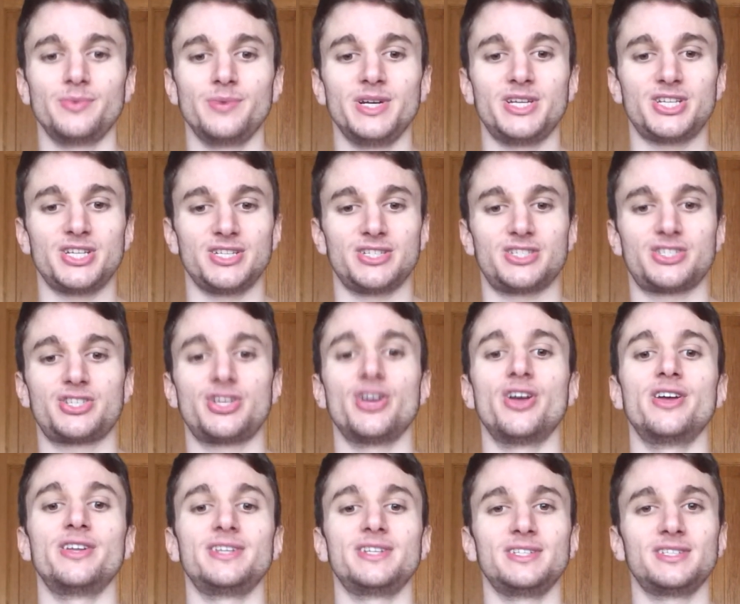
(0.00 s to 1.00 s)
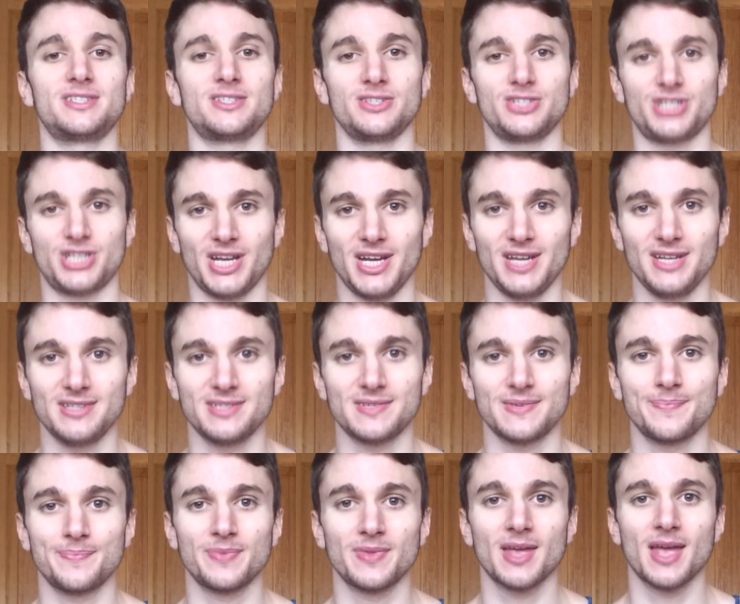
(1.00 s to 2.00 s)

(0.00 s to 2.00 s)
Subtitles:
which is turned into cheese.